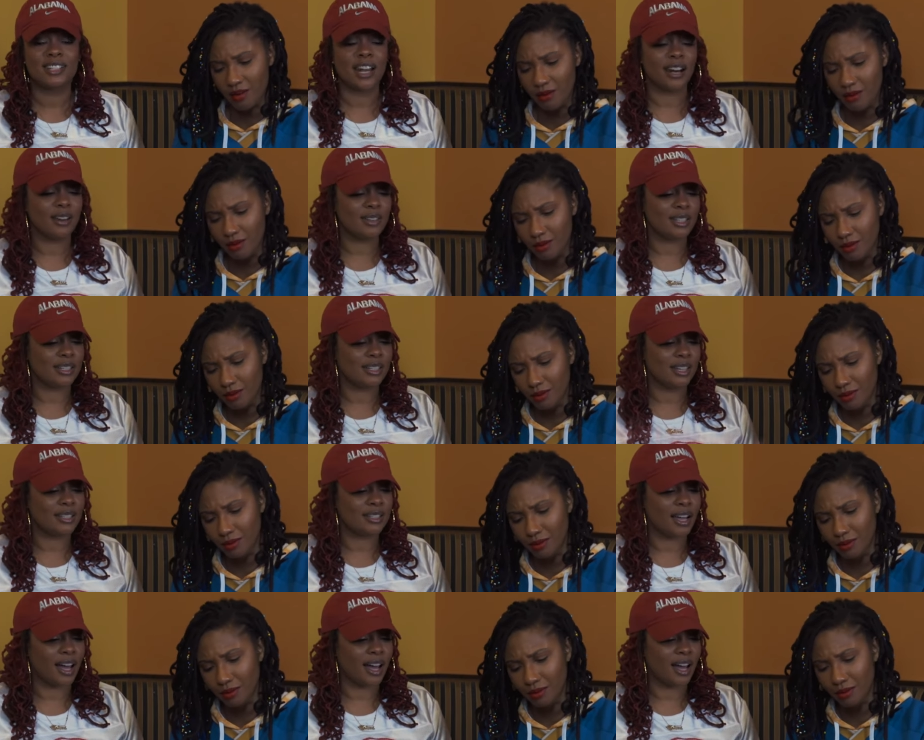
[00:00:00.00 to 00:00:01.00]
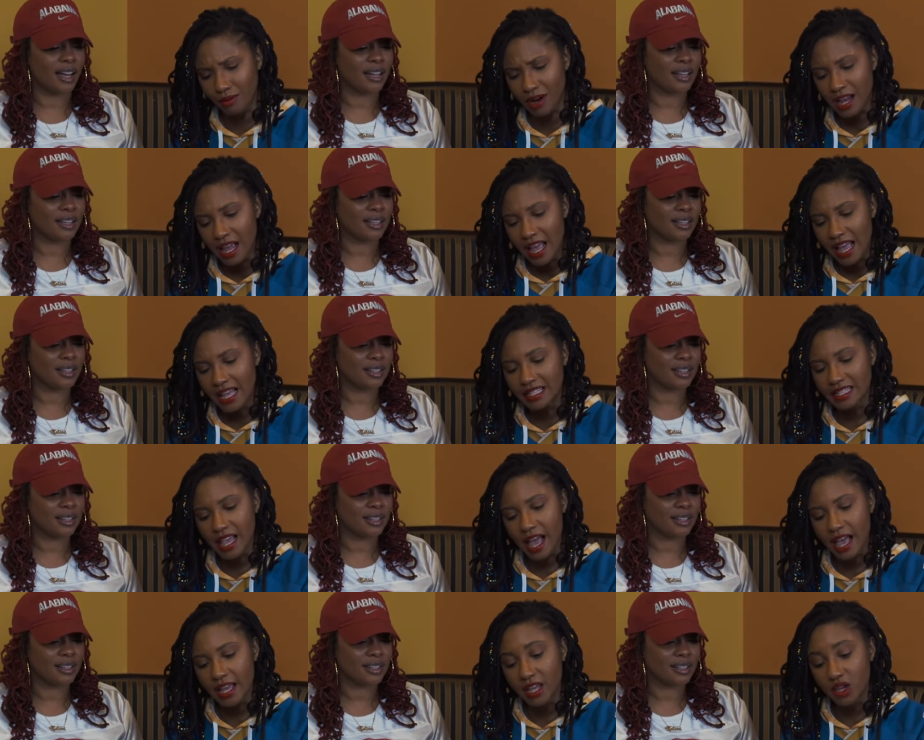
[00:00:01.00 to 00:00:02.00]
Speaker 1: Shout Ooh. out to TikTok. It's
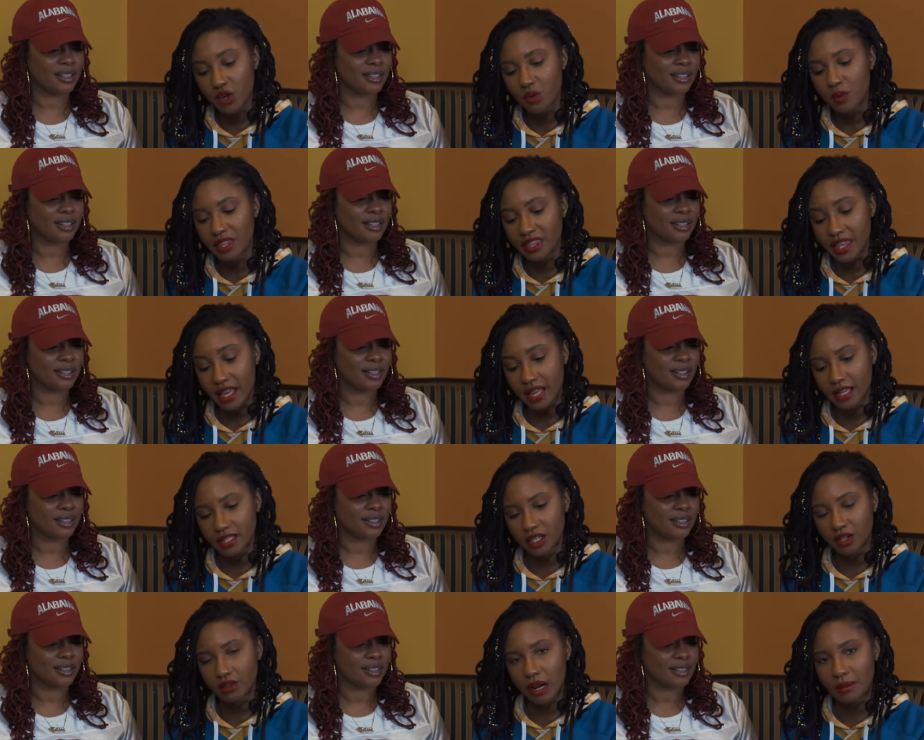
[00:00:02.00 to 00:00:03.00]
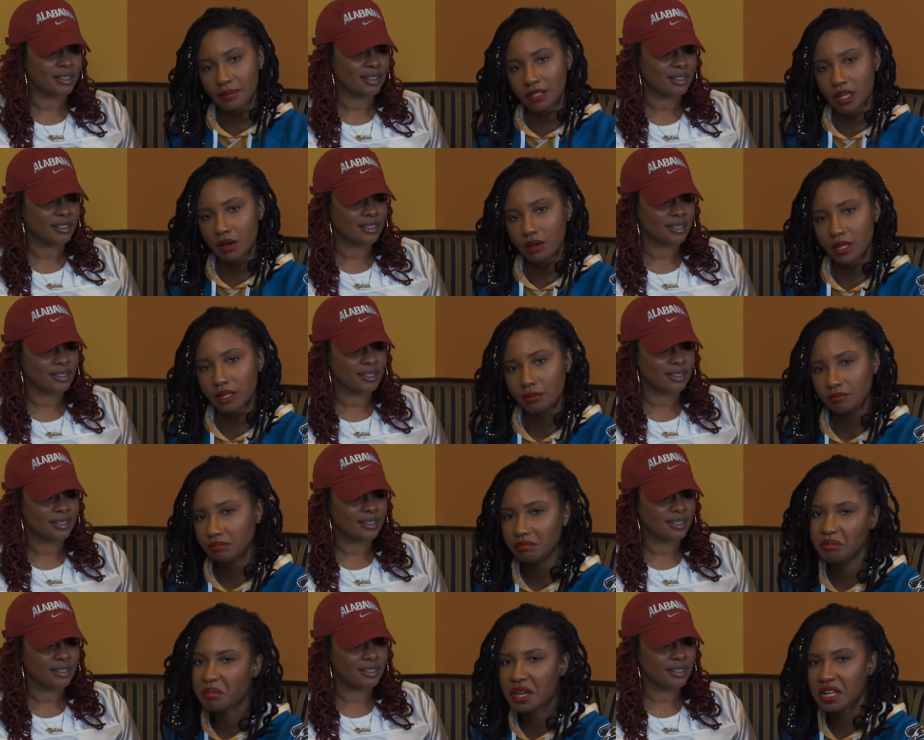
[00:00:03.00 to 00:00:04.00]
like you would think it's a grape soda,
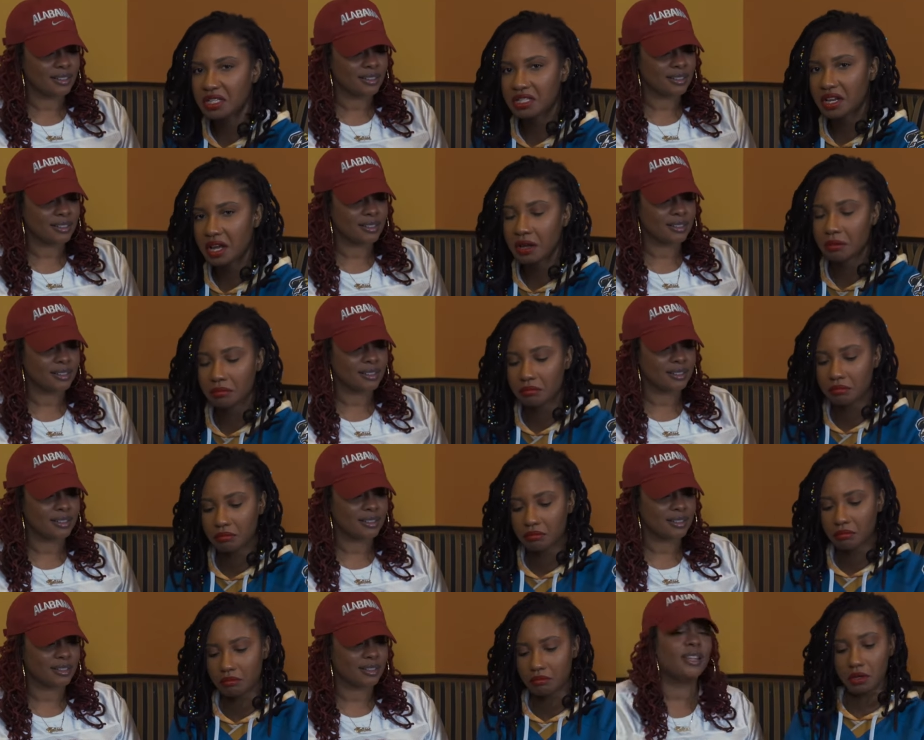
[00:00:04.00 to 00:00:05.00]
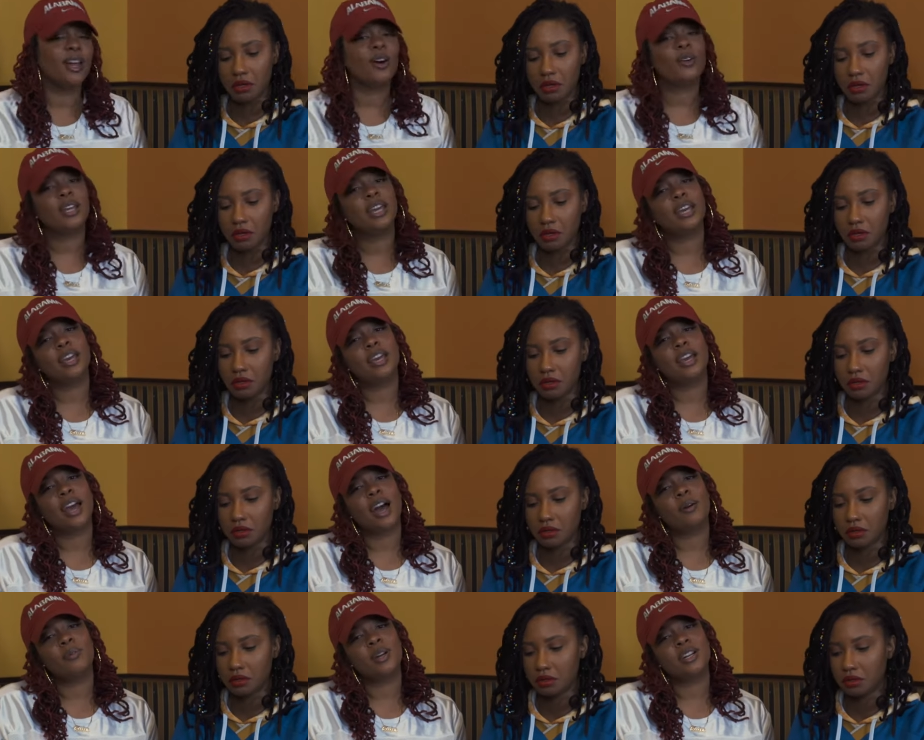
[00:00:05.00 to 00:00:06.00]
but it's not.
Speaker 2: Low key,
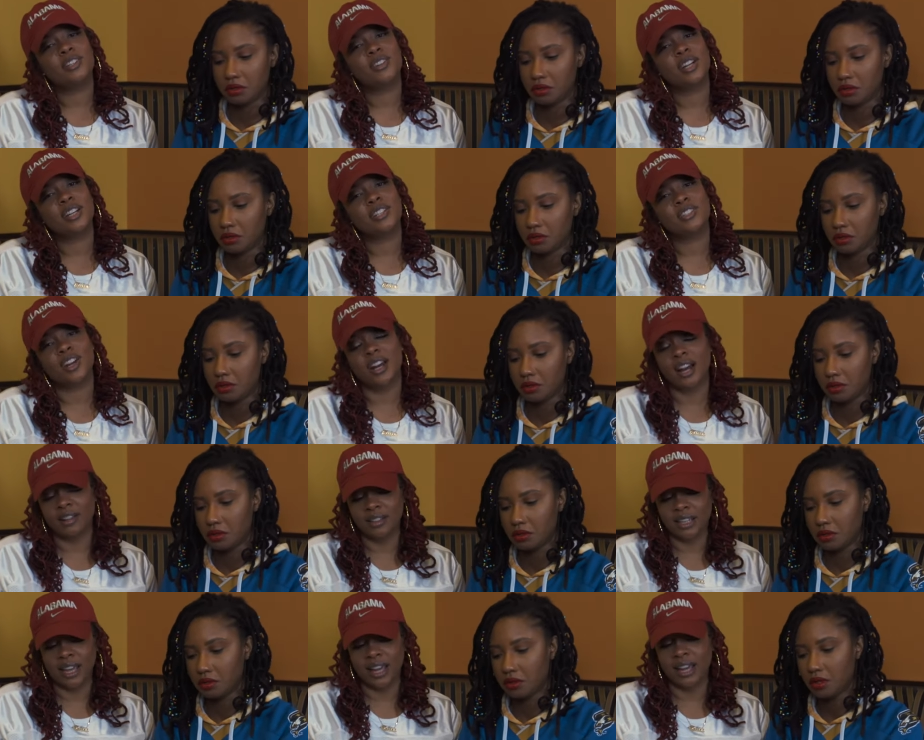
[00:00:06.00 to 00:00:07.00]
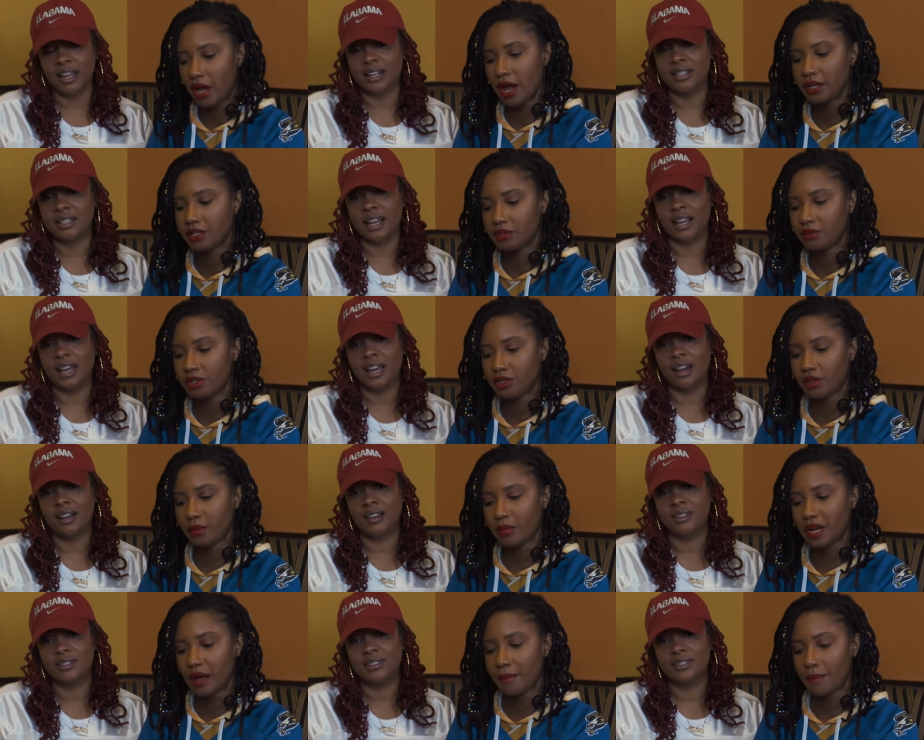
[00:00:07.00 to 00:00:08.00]
Speaker 1: I want to drink it straight out the can. I do too,
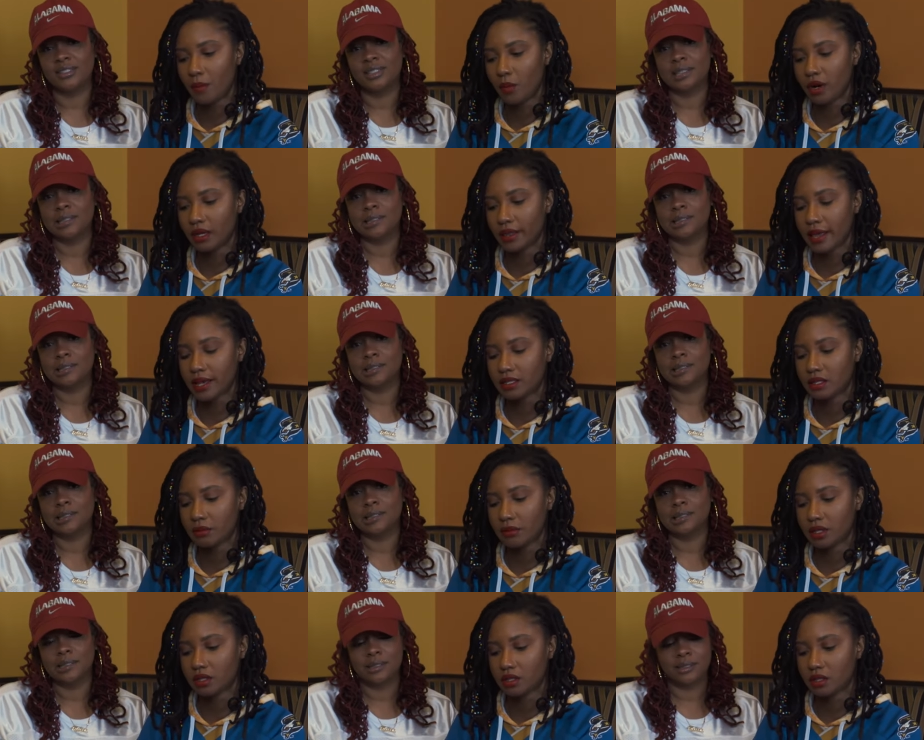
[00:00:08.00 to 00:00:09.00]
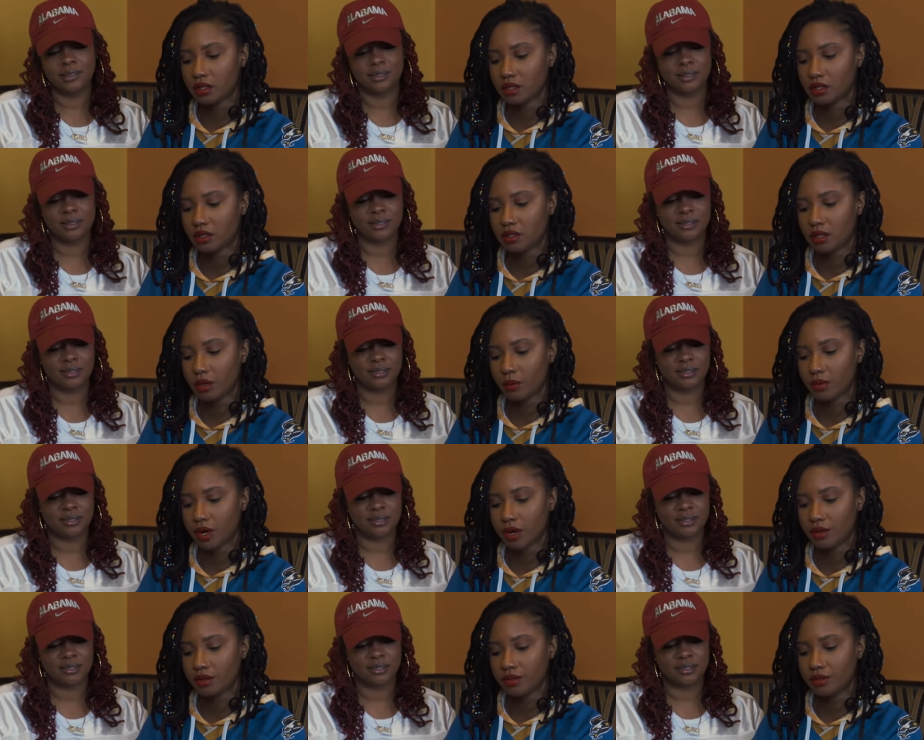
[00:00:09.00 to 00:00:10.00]
but I'm we're classy bitches, and we're
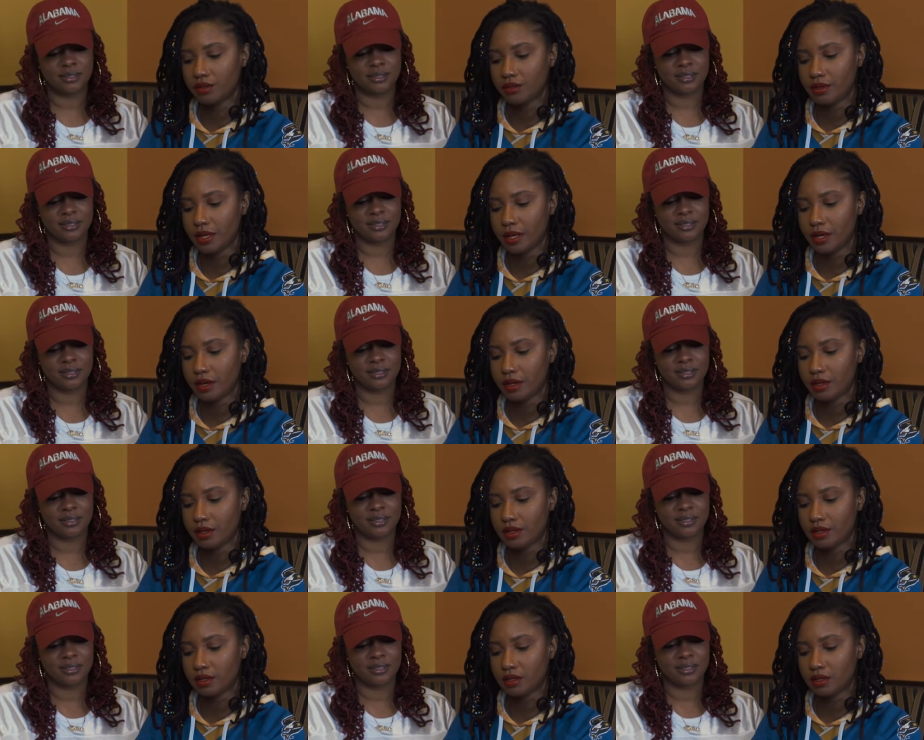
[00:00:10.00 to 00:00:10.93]
not gonna do that.